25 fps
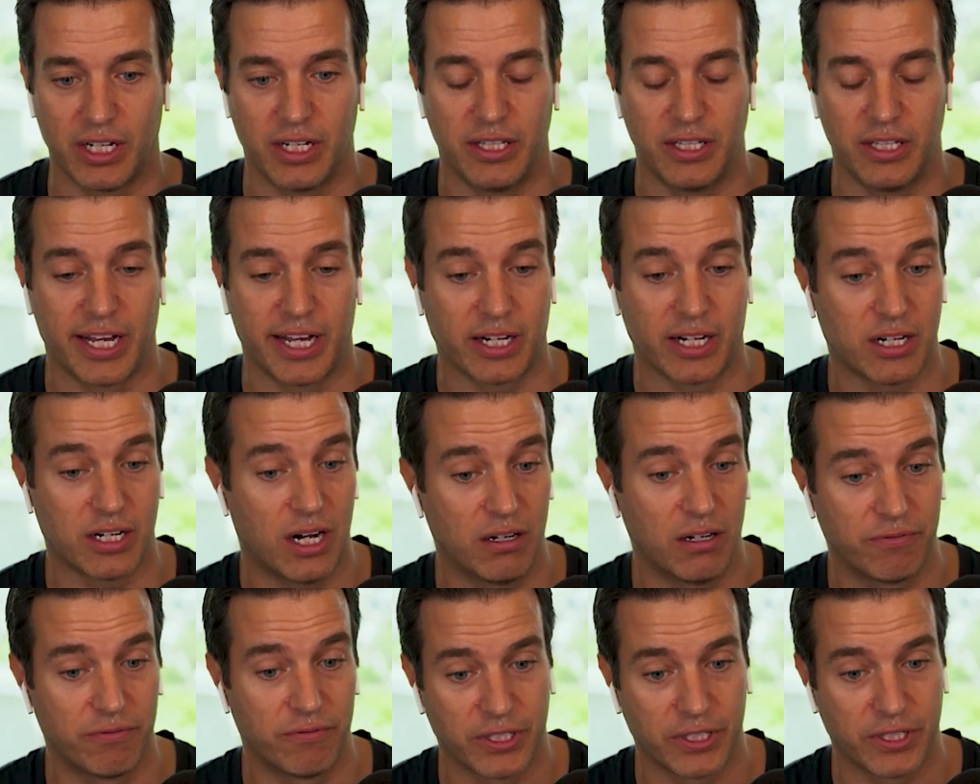and in that
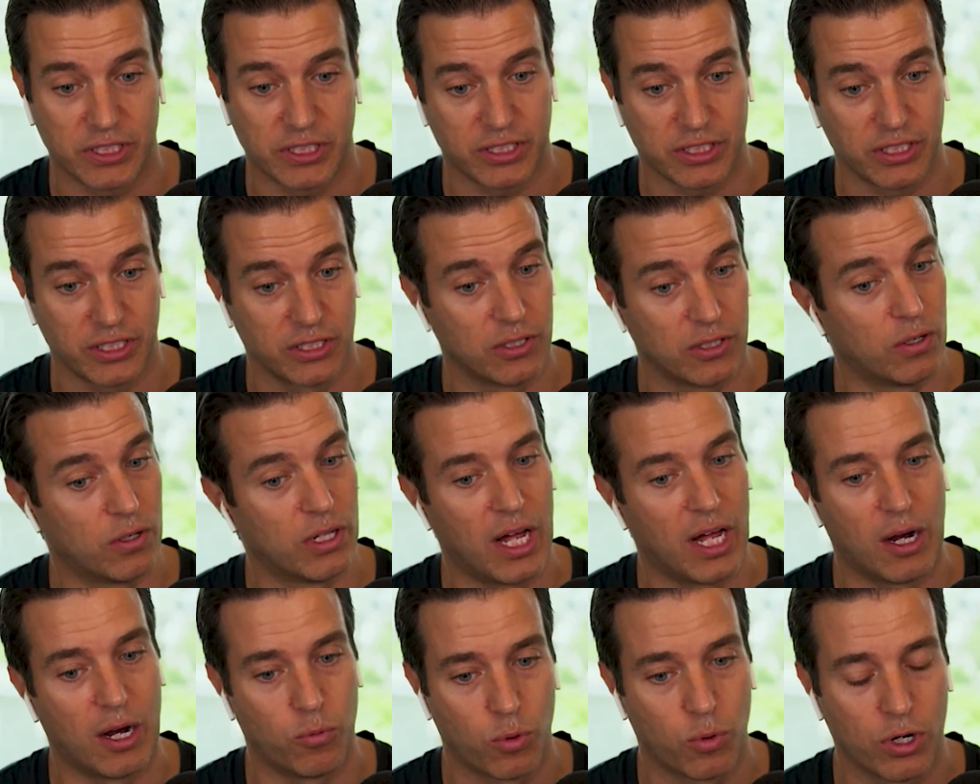conflict, it can
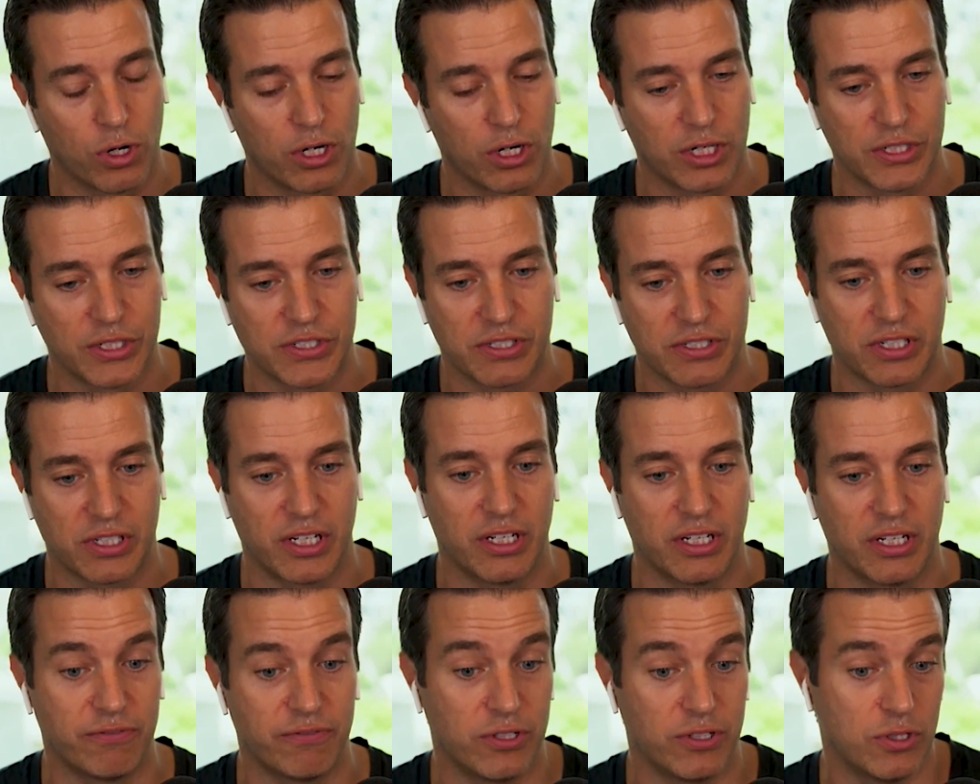go a lot worse
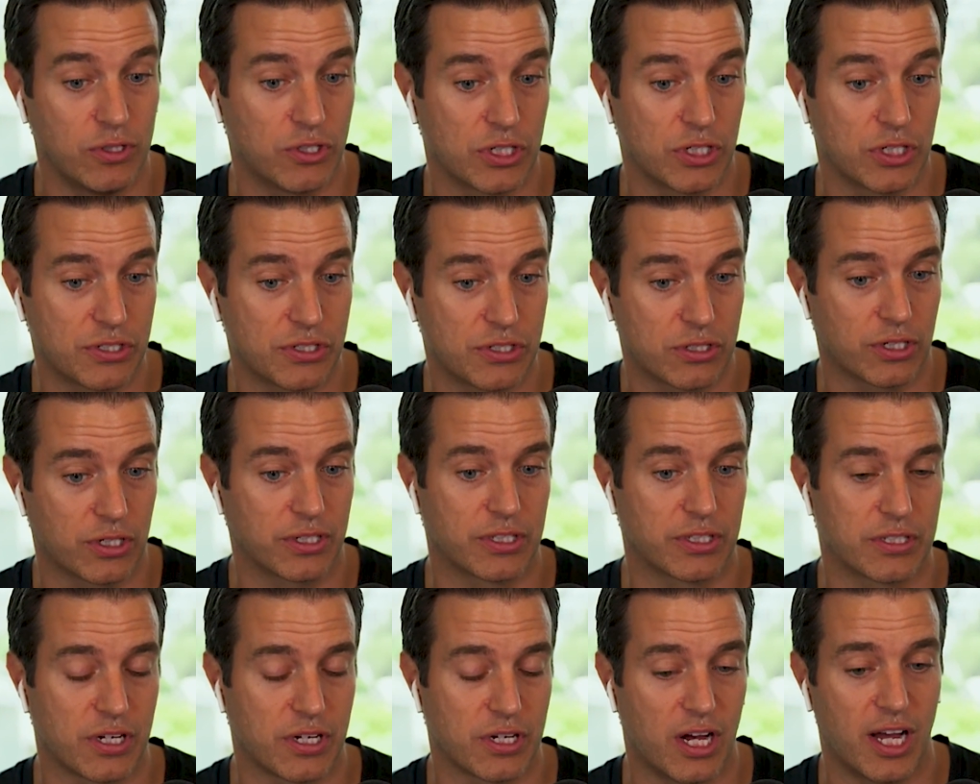than if you just
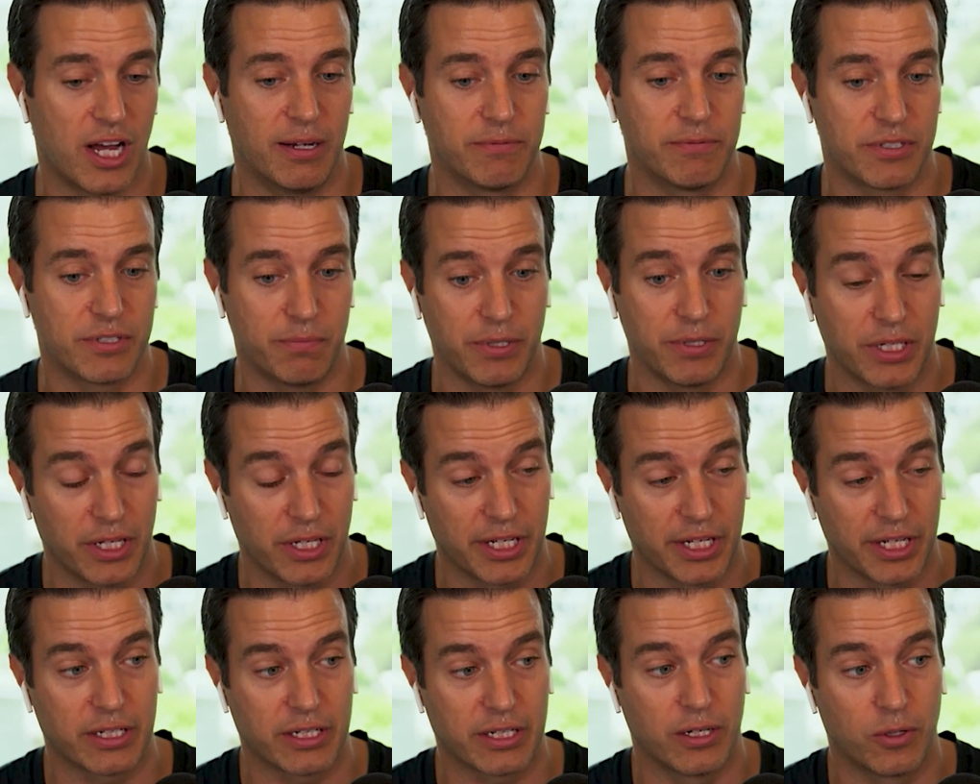took the time to
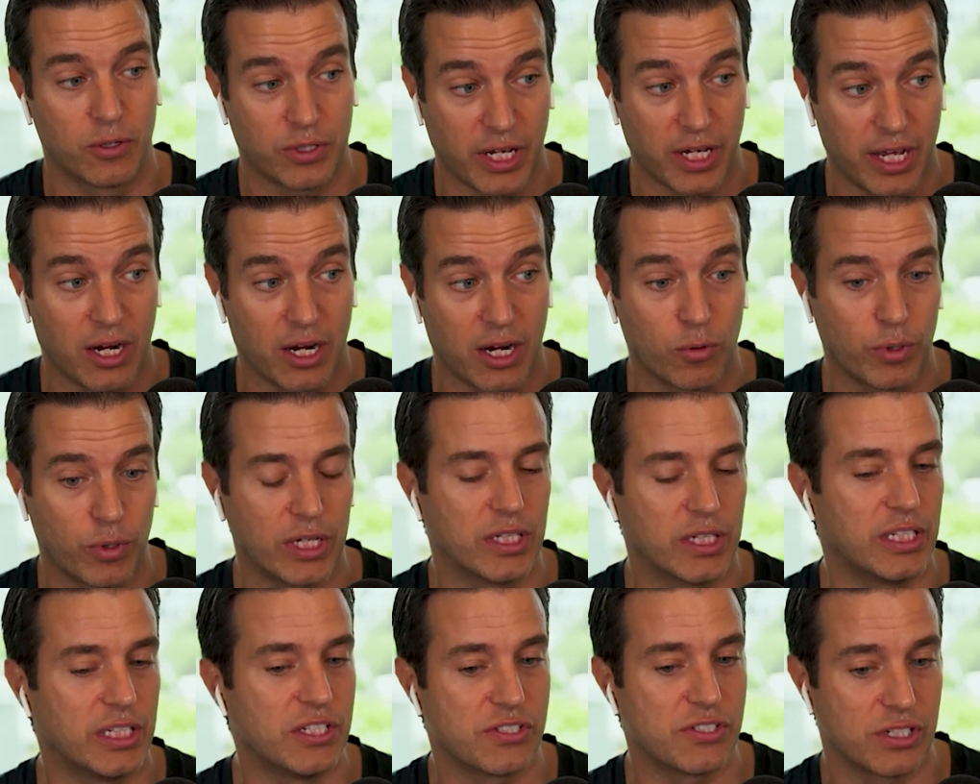be like, okay, are
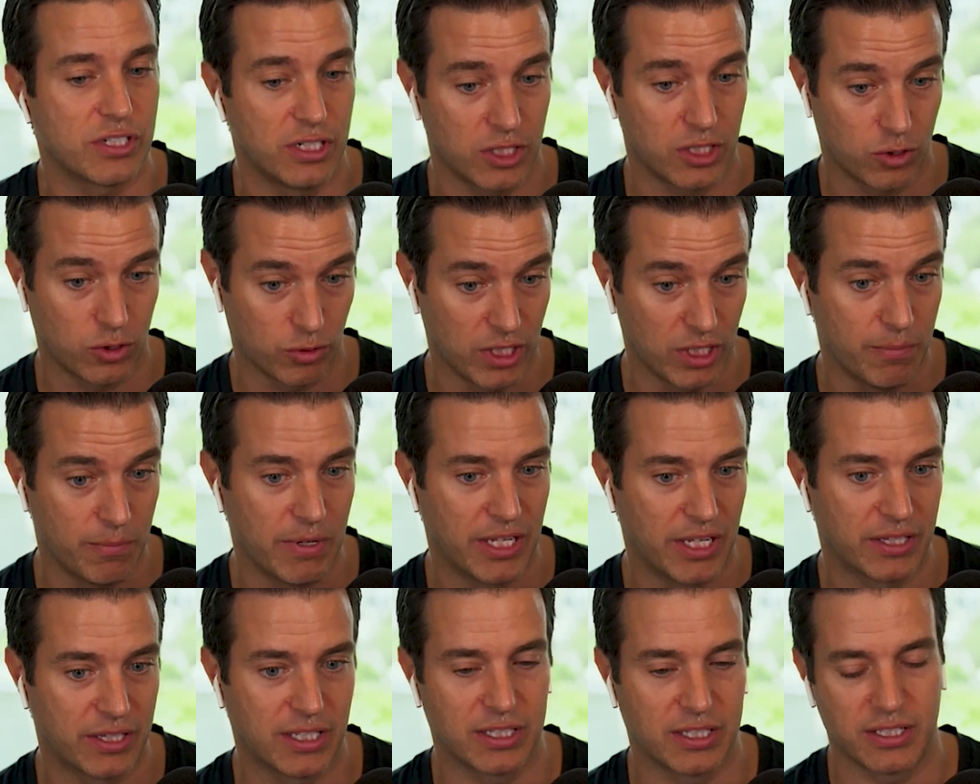we at least in
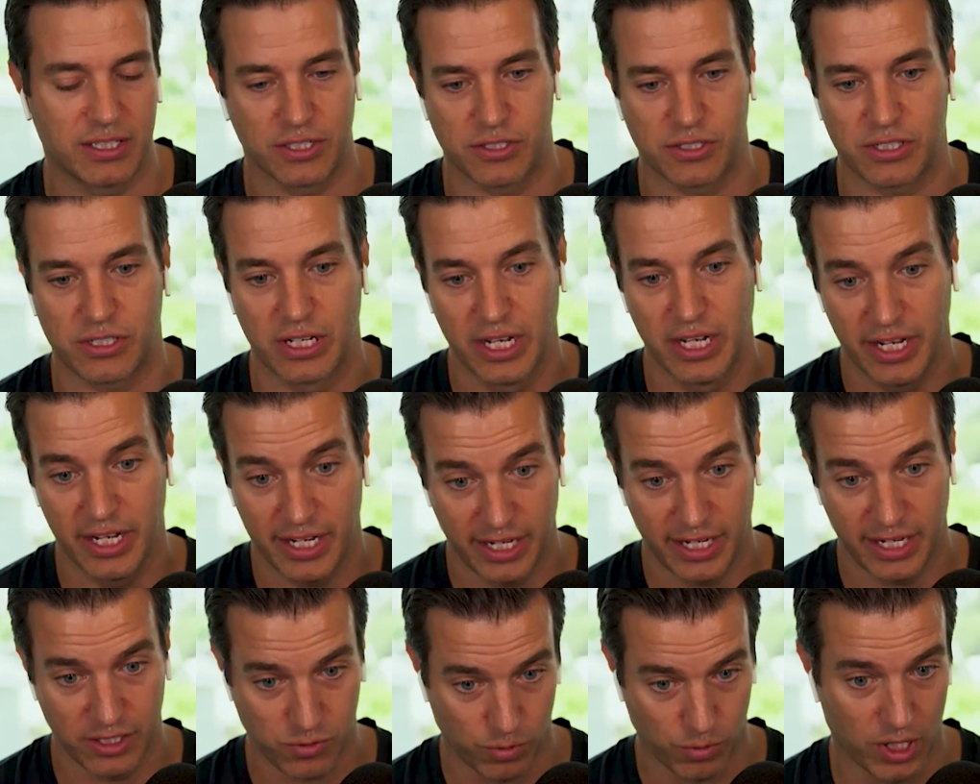agreement that this
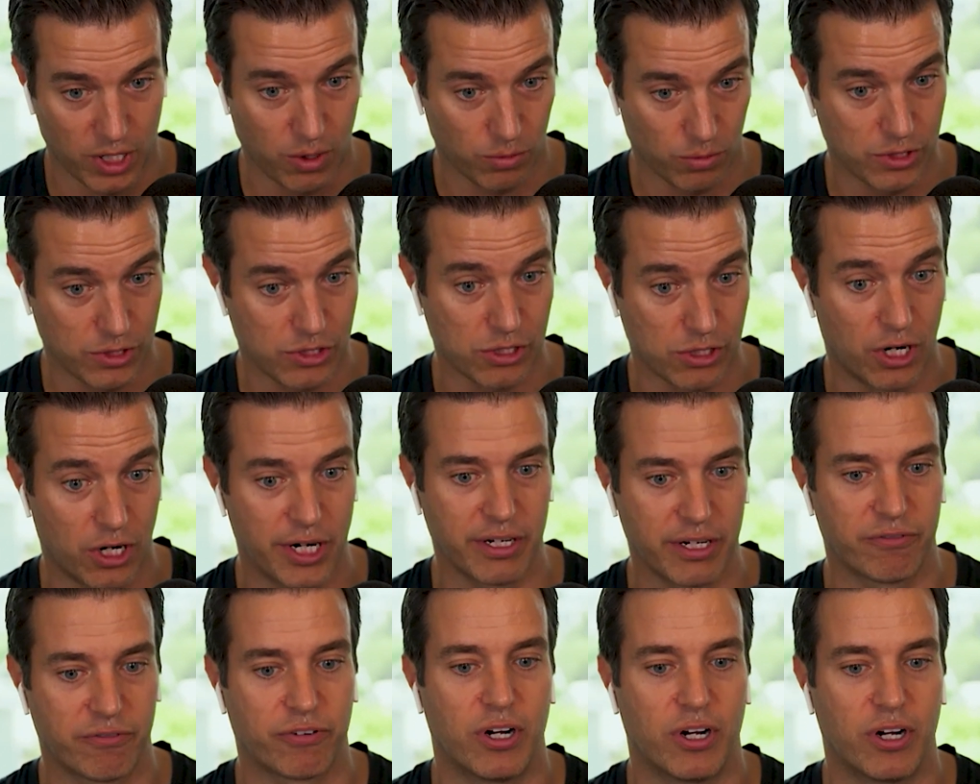is where we're
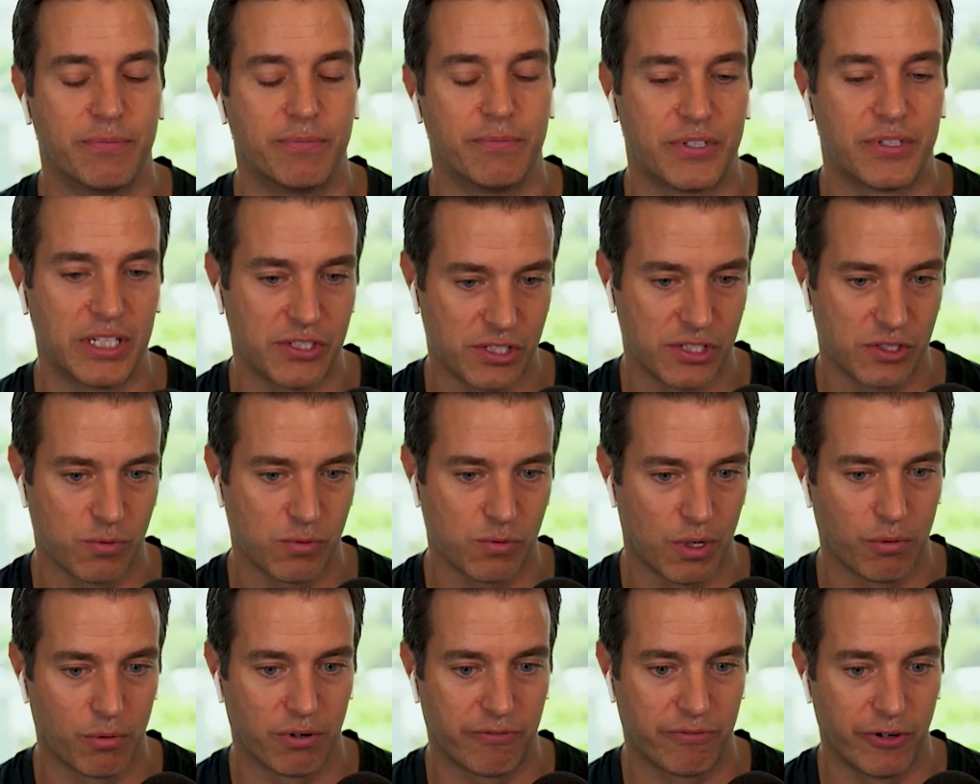starting from, this
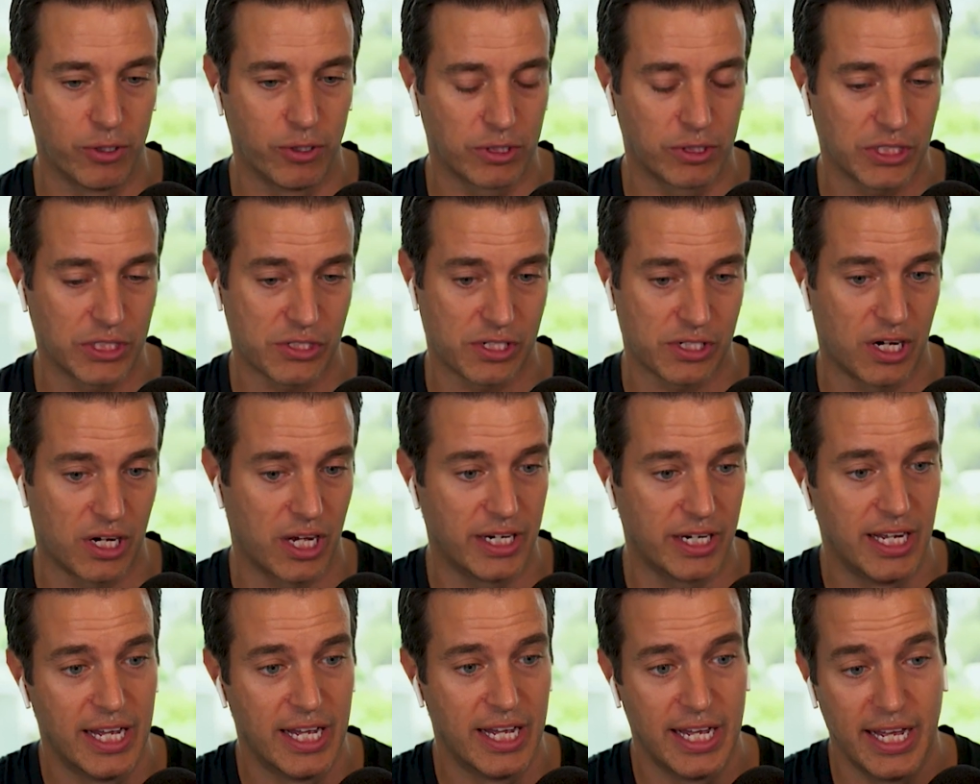is what we're focused
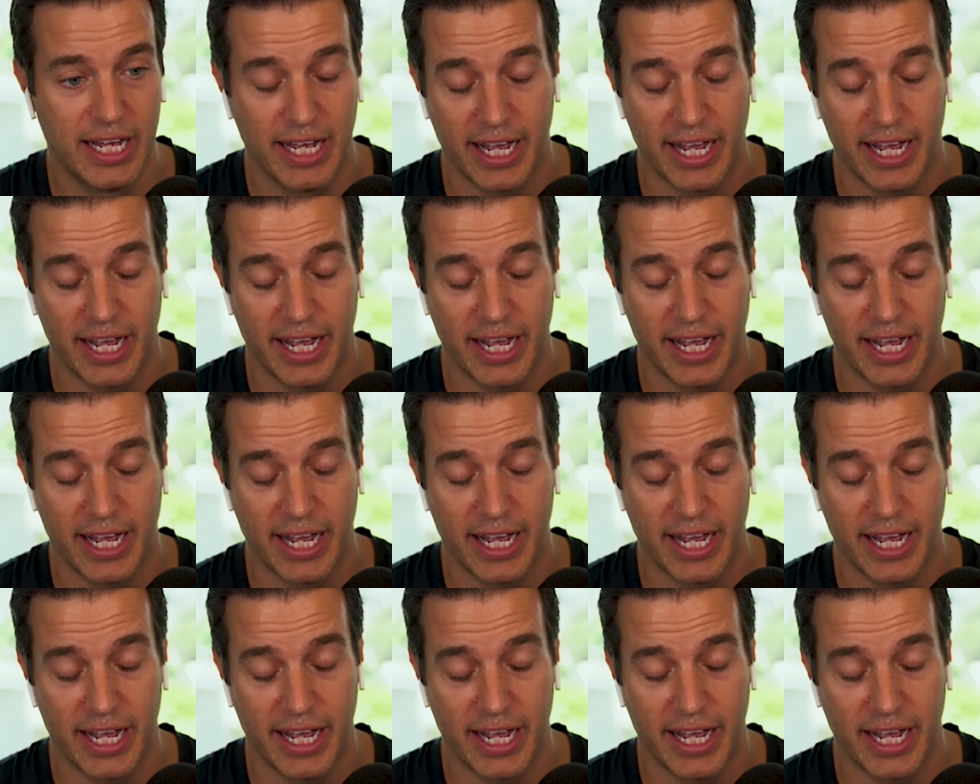on.